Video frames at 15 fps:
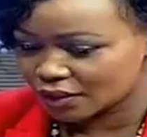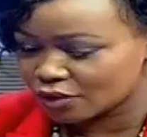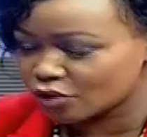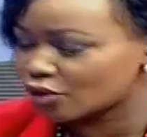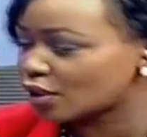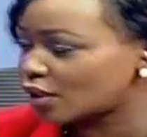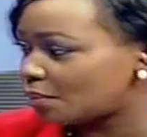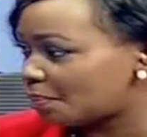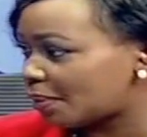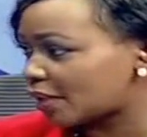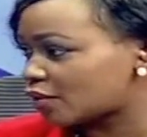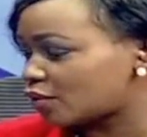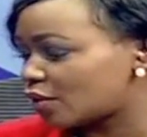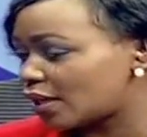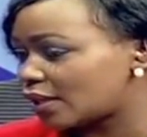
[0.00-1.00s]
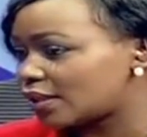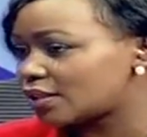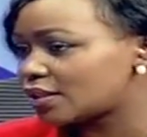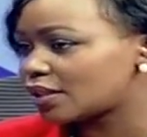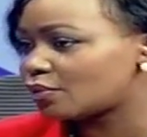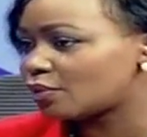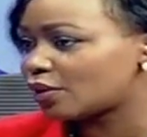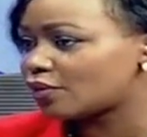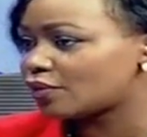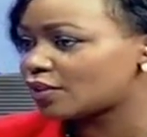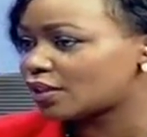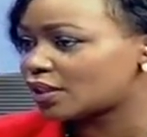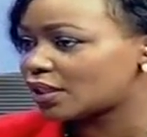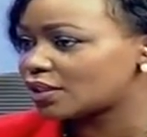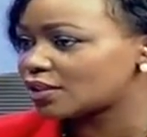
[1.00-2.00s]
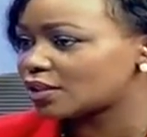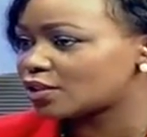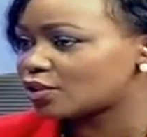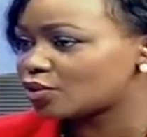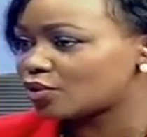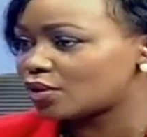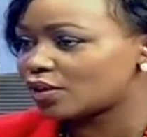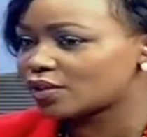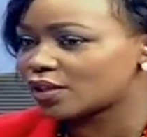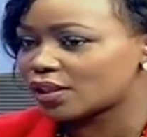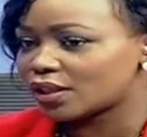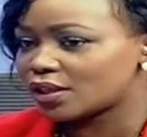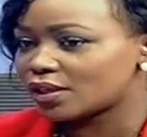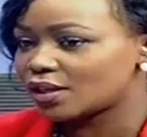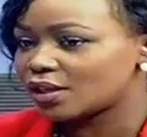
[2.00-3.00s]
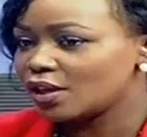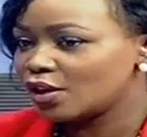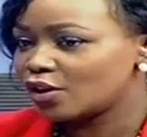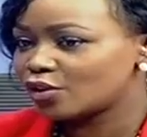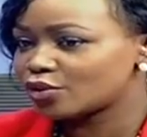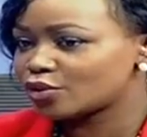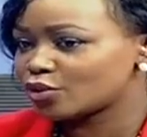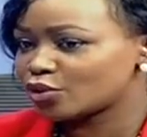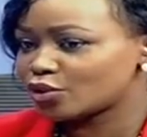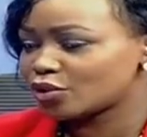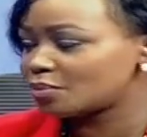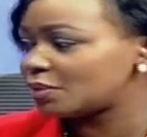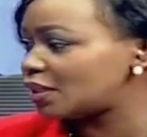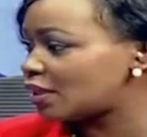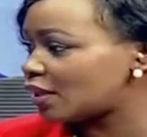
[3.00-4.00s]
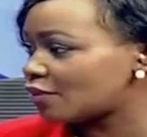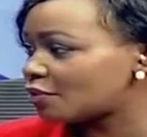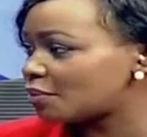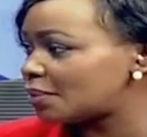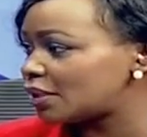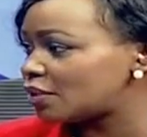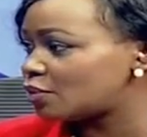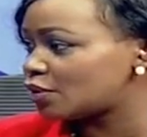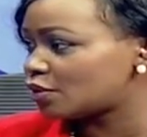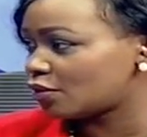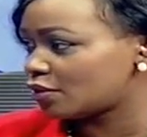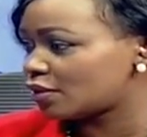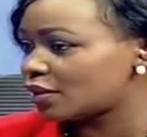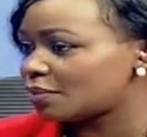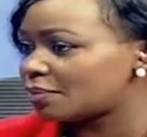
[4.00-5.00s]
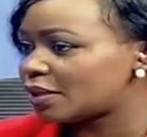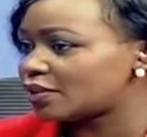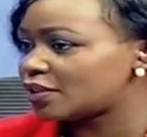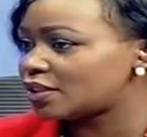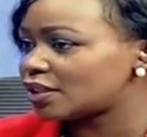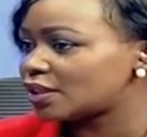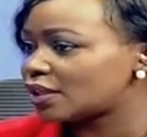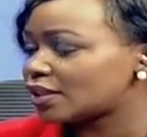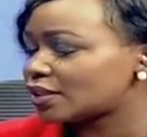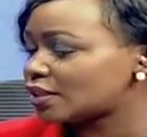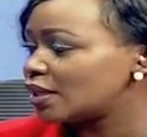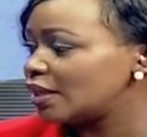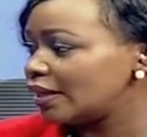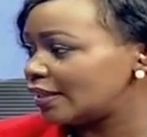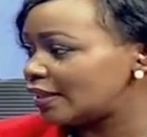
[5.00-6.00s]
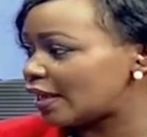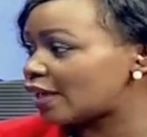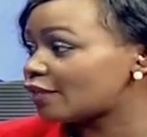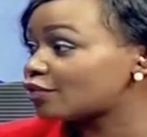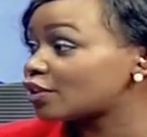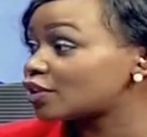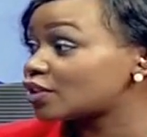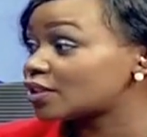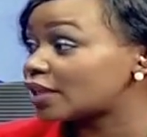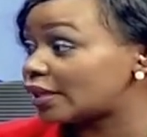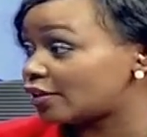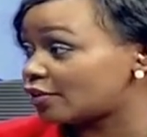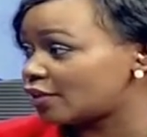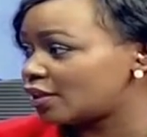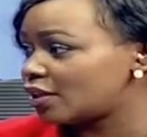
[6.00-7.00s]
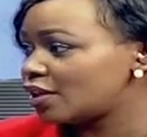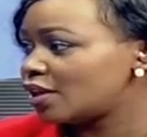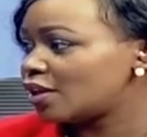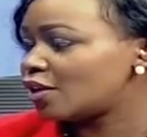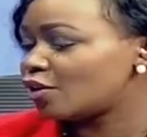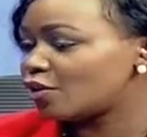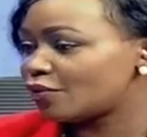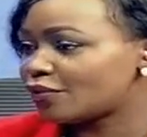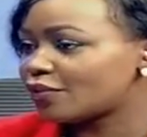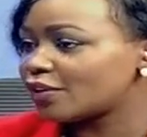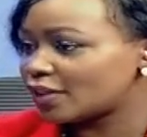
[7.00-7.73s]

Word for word: know, the impact to Kenyans, and one of the things that stood out, I think on social media everybody was talking about it, and that's the average salary of